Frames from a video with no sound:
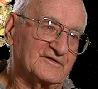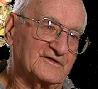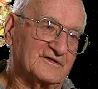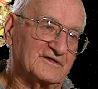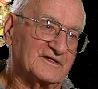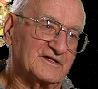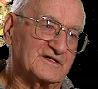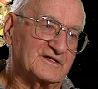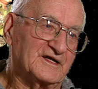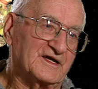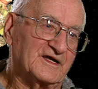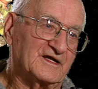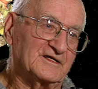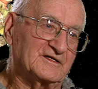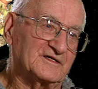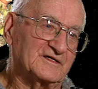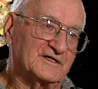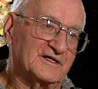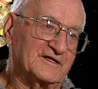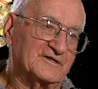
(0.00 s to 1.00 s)
and then they had a
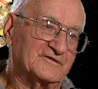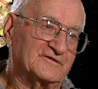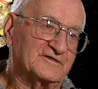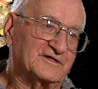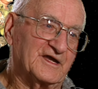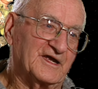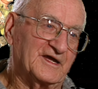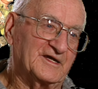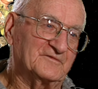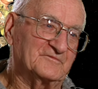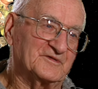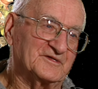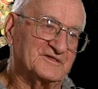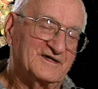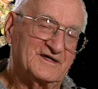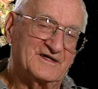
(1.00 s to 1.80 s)
little entertainment.